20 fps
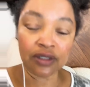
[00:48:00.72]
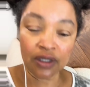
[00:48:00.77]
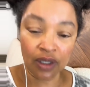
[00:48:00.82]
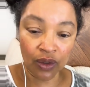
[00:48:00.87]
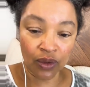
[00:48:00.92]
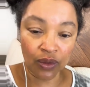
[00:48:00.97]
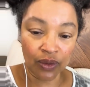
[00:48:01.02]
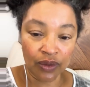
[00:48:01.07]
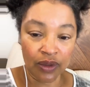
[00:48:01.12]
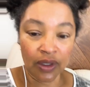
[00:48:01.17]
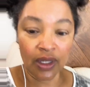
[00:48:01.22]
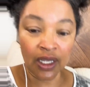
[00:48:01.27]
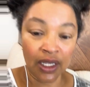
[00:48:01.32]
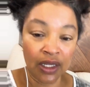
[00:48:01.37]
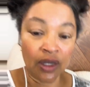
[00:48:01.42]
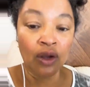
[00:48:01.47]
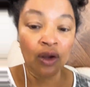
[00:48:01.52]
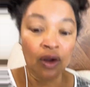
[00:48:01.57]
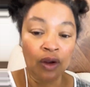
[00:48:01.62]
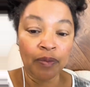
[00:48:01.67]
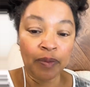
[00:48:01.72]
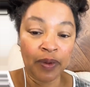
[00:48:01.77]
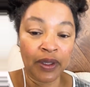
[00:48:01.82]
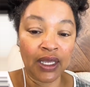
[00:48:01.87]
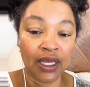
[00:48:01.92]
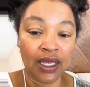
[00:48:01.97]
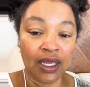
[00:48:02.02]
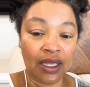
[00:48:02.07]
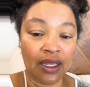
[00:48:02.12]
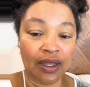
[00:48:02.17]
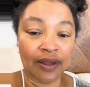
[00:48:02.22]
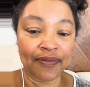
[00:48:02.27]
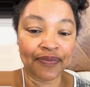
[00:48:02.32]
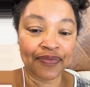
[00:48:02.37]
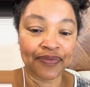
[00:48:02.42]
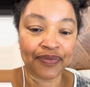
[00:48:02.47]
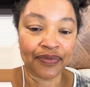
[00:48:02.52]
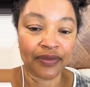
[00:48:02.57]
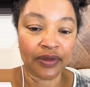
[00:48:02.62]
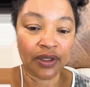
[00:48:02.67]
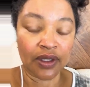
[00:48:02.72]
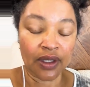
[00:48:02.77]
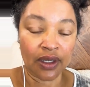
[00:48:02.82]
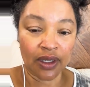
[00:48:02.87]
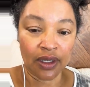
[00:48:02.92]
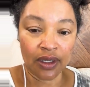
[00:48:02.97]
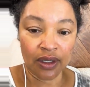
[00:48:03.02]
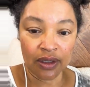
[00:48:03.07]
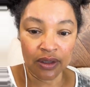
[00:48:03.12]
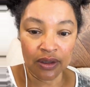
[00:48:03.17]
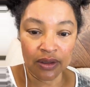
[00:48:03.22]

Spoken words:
Okay. So in RP,